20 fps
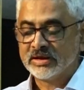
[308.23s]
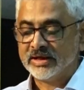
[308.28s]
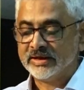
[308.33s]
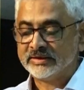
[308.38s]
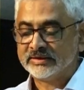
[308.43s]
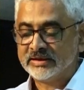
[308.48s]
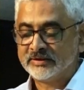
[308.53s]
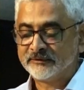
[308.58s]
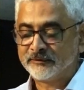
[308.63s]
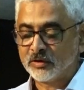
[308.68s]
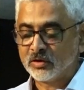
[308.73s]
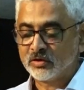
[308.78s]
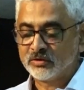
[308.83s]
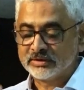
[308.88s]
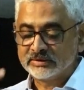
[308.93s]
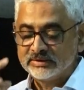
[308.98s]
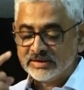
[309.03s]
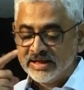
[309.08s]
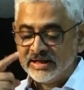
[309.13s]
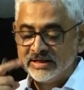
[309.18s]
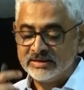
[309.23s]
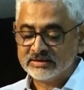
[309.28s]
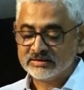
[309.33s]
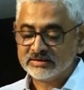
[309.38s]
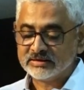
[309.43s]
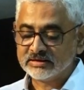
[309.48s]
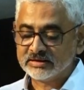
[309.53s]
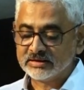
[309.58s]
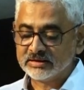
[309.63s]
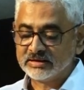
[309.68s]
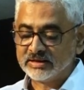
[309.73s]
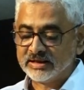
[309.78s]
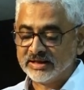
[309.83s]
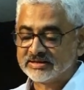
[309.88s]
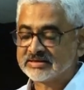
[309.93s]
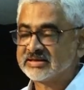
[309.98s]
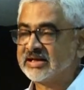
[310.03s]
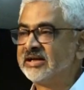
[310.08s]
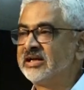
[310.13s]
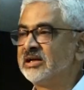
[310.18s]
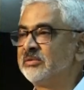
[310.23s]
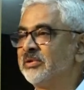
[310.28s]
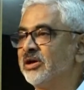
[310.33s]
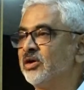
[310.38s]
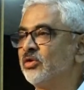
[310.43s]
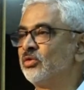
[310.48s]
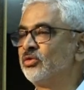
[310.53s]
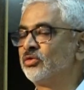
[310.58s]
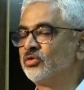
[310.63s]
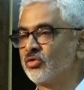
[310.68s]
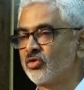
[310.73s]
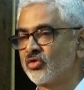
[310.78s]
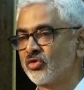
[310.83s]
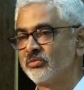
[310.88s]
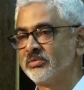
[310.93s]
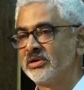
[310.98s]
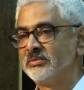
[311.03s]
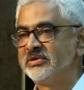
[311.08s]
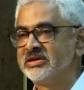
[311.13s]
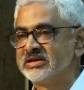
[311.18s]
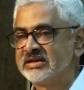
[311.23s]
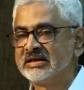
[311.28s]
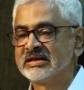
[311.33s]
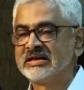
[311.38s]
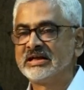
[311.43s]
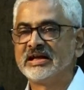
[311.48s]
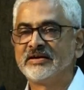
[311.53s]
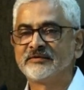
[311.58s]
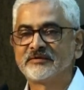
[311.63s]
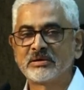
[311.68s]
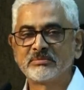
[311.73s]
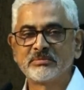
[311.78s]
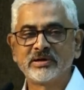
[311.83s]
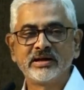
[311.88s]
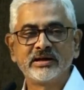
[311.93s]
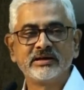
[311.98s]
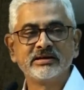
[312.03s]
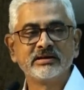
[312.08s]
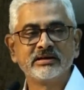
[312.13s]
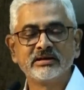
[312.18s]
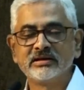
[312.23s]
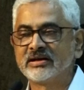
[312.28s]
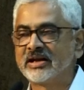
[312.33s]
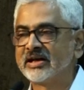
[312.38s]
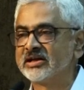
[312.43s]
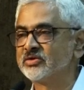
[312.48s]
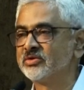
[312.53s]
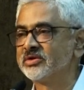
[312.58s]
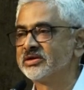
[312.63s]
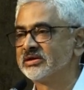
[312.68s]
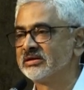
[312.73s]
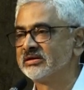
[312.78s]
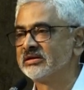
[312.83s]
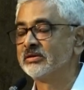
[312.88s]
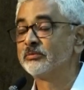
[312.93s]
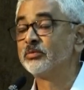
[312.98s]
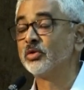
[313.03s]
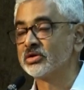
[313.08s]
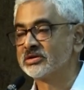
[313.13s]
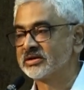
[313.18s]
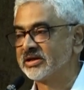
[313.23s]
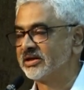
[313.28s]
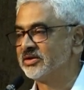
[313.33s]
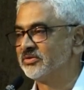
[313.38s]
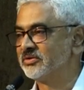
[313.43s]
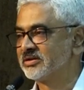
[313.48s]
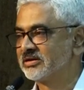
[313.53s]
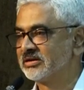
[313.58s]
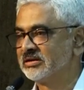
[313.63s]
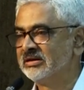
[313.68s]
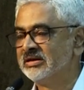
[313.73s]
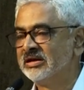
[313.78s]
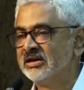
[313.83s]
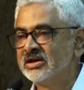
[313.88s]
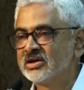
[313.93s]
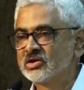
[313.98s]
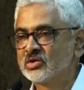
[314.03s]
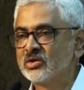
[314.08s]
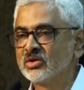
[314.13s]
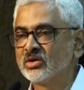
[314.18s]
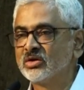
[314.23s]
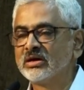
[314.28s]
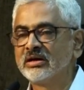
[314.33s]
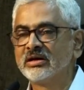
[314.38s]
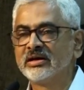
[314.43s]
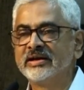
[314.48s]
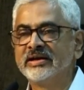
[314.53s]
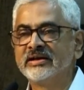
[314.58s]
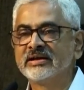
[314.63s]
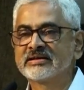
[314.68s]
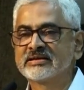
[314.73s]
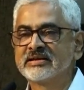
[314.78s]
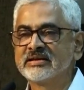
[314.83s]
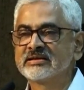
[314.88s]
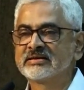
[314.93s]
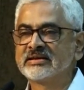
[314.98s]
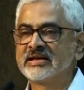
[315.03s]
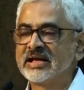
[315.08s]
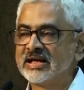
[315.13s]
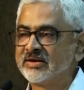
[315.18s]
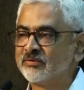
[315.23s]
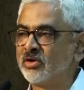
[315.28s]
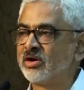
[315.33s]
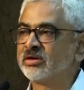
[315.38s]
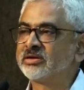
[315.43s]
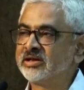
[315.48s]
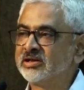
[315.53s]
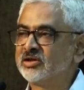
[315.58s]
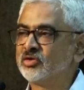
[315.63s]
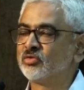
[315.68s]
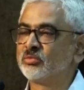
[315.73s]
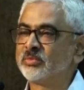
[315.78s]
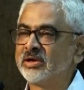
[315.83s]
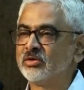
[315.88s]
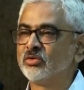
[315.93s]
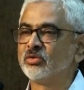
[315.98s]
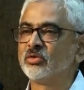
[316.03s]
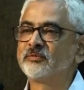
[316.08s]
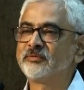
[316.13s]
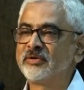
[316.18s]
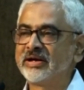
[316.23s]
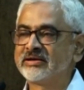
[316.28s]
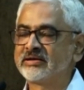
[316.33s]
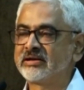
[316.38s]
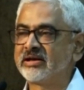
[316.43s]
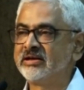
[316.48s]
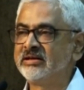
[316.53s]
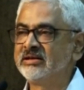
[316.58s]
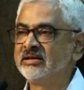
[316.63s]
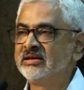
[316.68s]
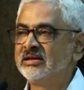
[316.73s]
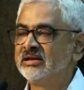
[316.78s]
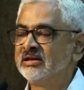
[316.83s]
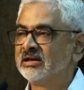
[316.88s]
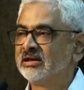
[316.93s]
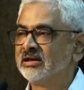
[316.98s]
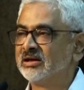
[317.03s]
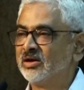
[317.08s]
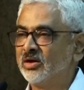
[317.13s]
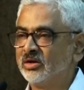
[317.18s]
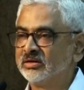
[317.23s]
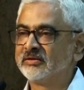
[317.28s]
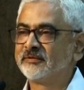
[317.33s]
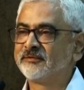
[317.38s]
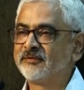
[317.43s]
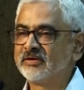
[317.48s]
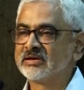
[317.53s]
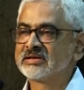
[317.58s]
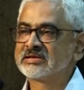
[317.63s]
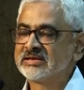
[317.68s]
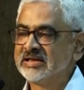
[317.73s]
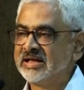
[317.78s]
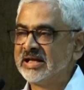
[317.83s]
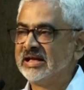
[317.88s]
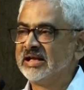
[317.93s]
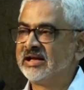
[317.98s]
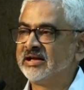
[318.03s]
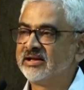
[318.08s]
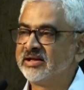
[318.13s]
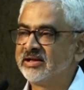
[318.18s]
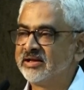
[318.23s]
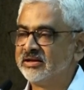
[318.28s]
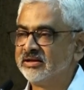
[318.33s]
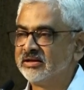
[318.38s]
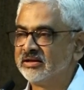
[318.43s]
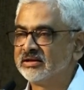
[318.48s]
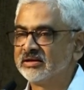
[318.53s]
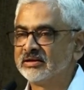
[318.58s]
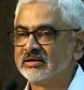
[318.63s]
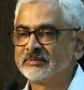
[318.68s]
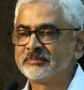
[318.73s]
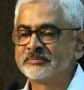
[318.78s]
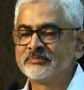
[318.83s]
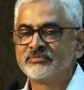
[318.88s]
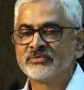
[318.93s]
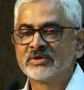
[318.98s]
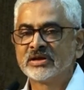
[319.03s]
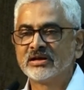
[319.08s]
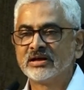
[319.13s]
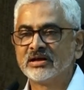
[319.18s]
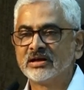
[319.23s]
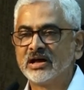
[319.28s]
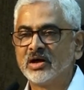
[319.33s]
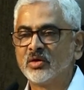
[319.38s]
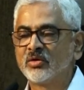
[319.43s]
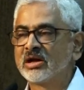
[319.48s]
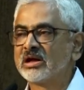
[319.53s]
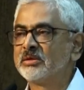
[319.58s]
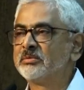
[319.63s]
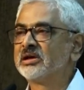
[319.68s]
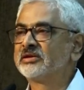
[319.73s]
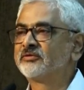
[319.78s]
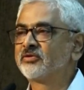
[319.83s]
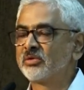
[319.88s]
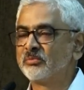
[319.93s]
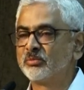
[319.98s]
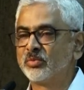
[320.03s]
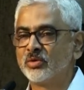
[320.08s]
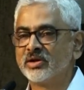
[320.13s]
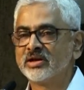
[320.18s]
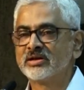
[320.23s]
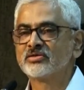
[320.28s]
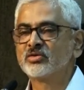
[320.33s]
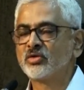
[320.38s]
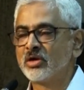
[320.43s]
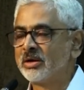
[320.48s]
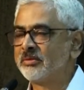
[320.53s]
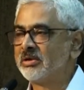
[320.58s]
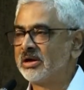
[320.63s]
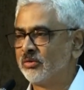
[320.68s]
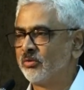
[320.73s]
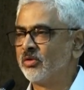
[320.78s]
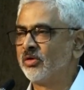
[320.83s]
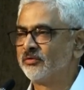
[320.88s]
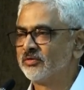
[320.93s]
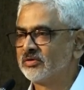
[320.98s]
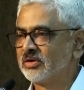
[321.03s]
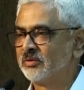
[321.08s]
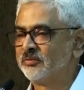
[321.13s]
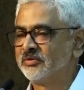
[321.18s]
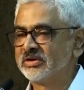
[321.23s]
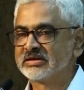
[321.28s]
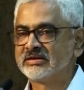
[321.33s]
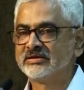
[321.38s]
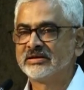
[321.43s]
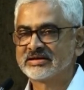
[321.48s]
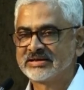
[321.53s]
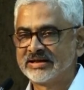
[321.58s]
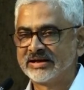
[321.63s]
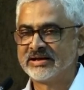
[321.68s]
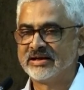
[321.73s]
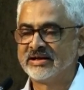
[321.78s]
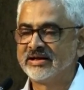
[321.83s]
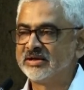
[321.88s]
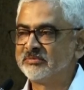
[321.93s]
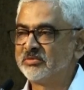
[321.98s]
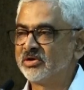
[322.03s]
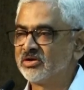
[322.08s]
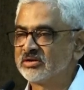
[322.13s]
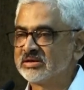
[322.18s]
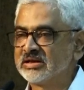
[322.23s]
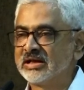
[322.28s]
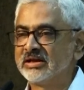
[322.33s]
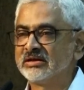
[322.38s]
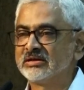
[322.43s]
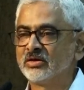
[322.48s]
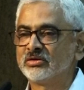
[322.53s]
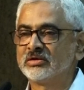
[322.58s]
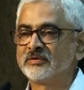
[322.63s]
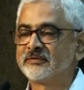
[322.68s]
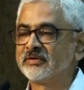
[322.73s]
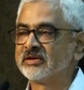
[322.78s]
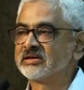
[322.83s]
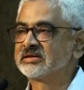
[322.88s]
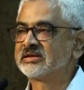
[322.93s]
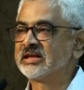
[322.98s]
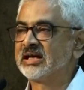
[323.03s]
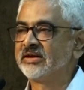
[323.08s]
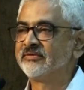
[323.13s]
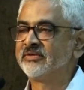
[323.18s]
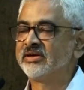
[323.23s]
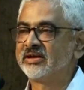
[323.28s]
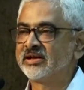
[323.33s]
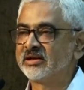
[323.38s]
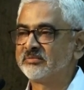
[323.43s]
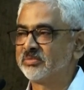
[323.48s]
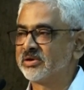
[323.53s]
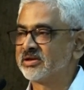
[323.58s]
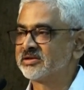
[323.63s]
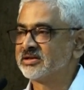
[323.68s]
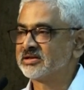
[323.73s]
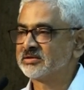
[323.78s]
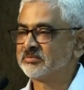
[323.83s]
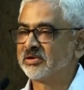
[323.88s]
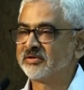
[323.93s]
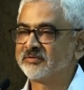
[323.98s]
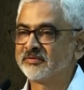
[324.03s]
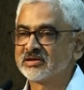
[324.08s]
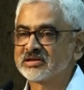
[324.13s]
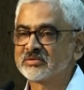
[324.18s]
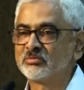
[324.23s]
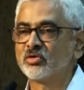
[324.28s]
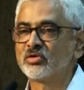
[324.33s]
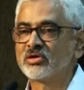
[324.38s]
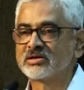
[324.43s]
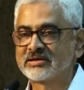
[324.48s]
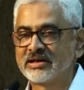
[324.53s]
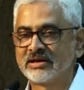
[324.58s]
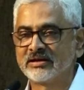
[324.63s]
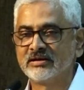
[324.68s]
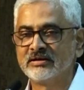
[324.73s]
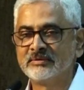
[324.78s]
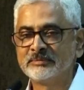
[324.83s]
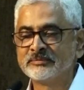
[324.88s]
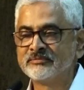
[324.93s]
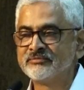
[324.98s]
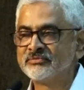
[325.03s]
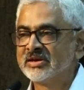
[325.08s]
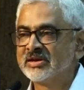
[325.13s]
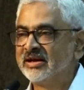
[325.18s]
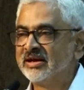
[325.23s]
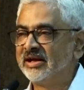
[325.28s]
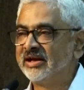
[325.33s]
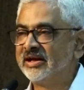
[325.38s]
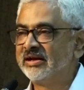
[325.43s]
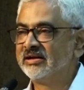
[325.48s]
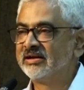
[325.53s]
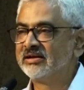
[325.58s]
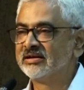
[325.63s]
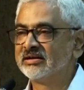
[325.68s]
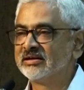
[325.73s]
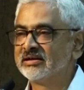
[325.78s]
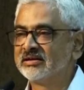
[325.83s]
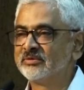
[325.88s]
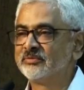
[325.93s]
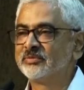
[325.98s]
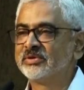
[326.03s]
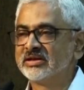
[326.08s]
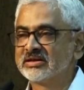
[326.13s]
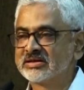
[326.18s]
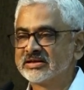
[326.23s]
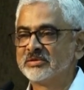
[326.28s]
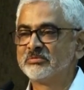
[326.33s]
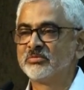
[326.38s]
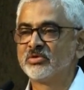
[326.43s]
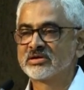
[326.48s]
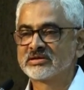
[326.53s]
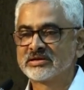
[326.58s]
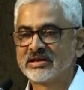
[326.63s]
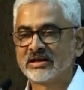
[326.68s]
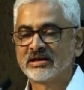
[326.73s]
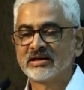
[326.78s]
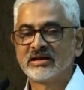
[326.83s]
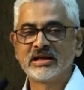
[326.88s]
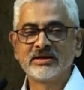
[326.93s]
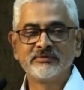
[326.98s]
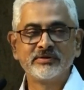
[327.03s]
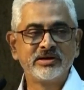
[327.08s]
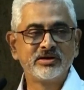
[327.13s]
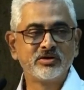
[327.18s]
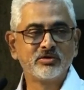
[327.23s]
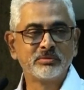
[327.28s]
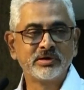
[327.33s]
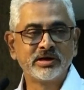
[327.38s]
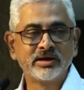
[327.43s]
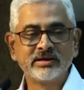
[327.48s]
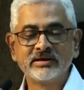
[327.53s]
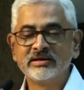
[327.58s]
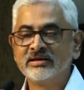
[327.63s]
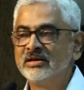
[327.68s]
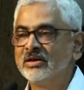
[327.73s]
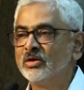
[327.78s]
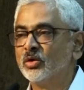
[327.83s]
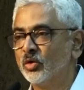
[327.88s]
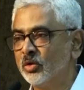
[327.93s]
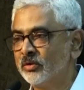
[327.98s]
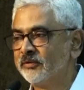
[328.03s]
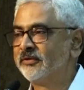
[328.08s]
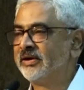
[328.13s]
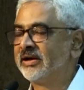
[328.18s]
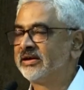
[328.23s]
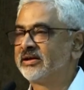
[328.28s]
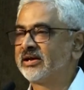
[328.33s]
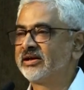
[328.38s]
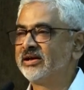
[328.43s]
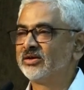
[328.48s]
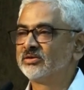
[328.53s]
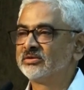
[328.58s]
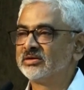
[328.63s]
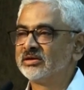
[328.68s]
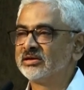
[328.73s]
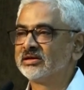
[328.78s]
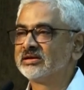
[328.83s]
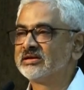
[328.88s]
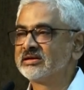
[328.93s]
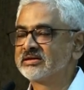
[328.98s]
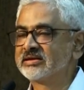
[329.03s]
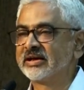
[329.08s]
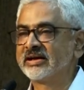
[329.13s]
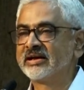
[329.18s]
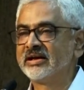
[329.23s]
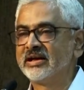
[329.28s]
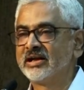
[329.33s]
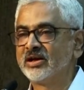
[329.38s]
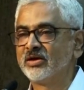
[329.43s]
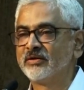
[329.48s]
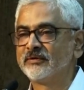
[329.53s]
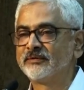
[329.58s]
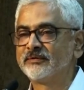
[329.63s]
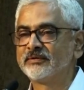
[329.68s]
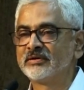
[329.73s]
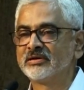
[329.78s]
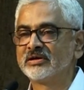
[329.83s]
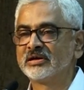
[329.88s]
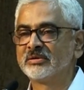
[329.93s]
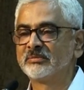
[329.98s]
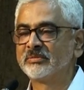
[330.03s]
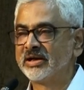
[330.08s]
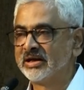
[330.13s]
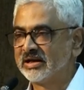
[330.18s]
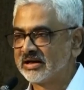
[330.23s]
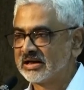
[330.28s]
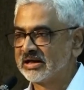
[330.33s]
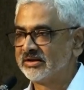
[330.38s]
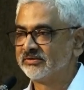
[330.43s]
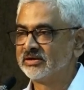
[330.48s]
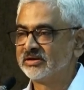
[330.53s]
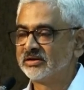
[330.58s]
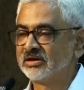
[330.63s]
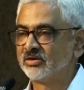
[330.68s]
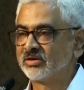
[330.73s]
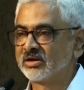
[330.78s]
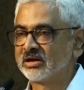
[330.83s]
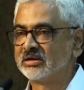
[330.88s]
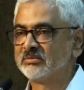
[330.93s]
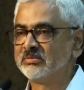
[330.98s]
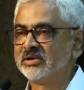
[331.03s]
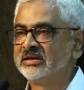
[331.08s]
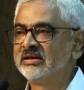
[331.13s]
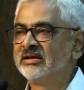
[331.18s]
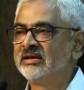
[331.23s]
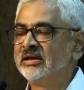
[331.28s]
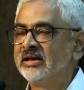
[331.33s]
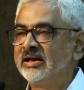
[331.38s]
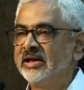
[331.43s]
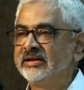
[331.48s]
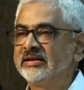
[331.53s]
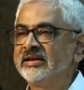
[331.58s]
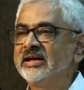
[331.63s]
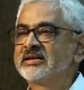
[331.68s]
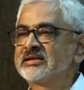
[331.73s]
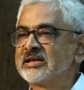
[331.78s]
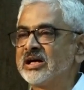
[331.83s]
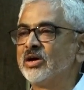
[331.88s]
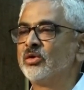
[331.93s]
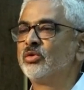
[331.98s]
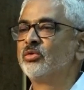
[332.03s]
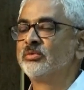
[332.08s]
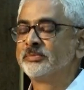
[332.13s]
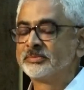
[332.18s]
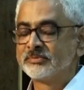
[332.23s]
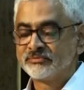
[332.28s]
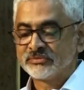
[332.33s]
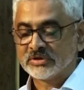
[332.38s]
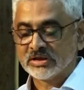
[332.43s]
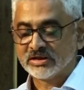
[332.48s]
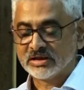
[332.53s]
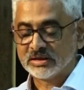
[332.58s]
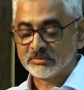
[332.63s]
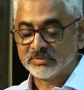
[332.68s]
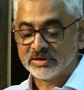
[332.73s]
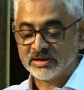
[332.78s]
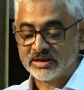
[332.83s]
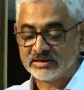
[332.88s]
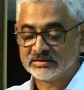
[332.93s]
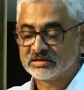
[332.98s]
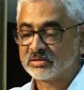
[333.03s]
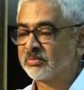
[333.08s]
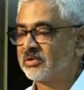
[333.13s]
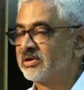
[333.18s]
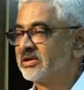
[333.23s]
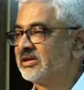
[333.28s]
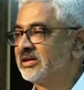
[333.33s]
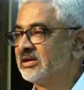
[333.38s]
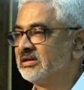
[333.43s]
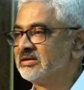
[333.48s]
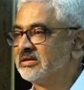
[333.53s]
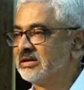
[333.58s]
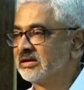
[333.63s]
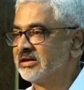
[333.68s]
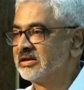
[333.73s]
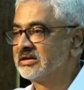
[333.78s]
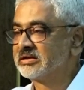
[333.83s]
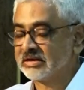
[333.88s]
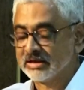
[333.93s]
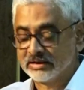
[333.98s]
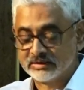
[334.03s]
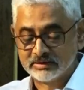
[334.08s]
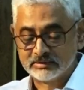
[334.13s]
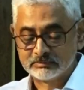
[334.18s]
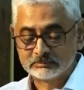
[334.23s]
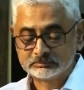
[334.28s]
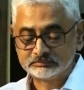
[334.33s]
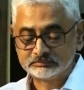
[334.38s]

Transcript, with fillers: And then following that, uh, I started my own tool room immediately after my graduation, post-graduation. So uh, in a sense that I walked into my own factory. Uh, on the first day I landed in uh, uh, Aurangabad from Pune. So obviously the second day, because I, on the first day I went and purchased my first motorcycle. And with the same motorcycle, I went to my own factory on the second day of my arrival in Aurangabad. And that's how my entrepreneurial journey started.